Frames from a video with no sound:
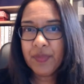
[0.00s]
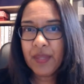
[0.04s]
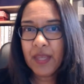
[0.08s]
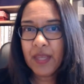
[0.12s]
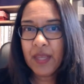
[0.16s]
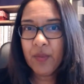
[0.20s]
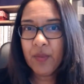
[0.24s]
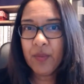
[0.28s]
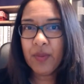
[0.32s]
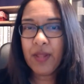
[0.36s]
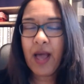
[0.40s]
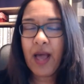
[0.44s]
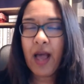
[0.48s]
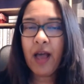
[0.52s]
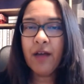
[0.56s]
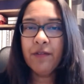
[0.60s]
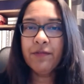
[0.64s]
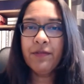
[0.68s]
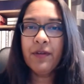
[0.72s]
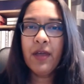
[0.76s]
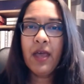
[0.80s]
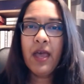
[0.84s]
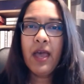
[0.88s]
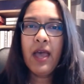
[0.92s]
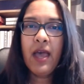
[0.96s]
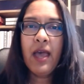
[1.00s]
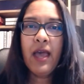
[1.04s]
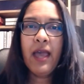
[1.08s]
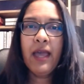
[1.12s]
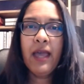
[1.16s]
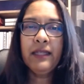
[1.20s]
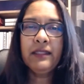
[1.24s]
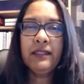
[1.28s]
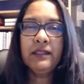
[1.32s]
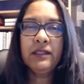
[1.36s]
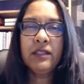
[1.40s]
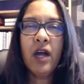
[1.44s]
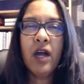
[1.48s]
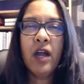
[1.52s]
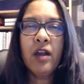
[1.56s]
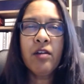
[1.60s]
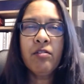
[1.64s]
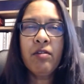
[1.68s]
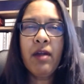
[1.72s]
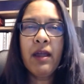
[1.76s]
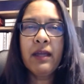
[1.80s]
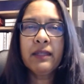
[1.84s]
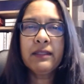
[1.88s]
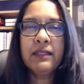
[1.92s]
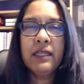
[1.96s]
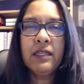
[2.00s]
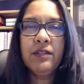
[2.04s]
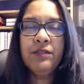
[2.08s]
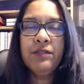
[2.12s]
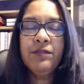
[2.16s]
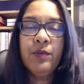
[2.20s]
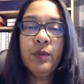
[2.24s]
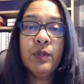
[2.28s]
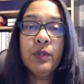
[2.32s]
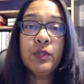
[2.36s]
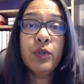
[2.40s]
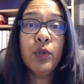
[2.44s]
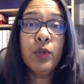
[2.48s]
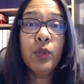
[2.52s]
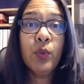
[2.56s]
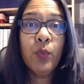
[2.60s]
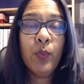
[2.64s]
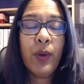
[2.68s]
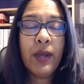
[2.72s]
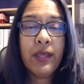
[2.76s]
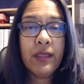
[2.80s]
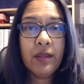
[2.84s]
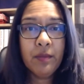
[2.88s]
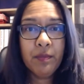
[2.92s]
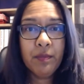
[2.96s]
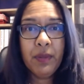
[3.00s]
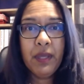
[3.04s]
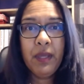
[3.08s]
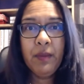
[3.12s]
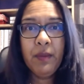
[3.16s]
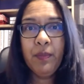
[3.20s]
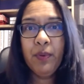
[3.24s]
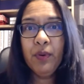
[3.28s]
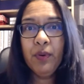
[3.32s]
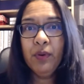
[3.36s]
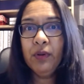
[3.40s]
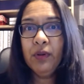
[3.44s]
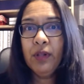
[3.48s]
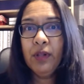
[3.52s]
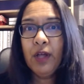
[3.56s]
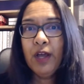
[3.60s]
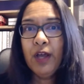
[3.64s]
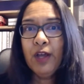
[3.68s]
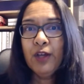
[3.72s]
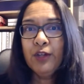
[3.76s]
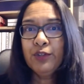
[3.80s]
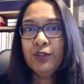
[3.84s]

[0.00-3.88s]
It will have a direct influence on the way that people